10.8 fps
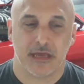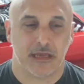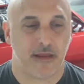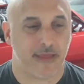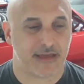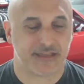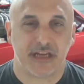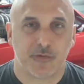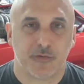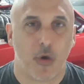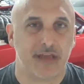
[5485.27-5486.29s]
You know, that
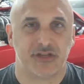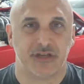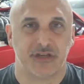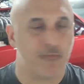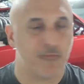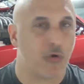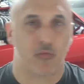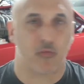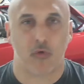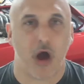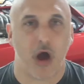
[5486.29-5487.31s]
6.1 is just a more
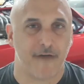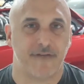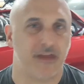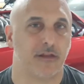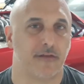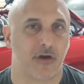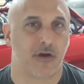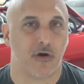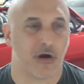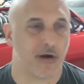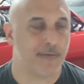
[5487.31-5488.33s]
raw feel of a
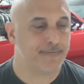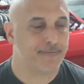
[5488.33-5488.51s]
car.